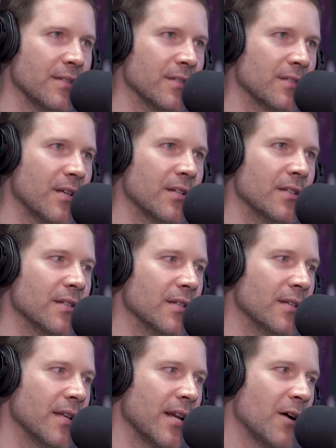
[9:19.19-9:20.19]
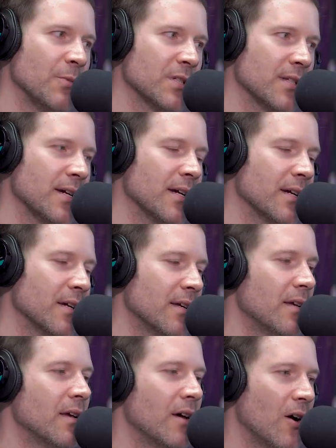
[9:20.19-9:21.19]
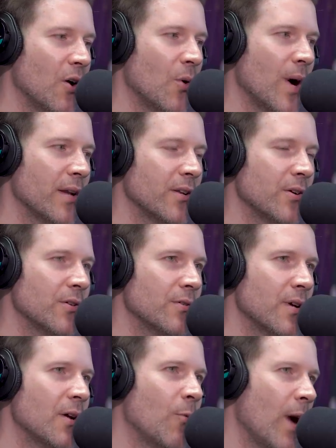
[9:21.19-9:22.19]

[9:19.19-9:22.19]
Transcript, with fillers: I had studied it and then I was like, oh, I know.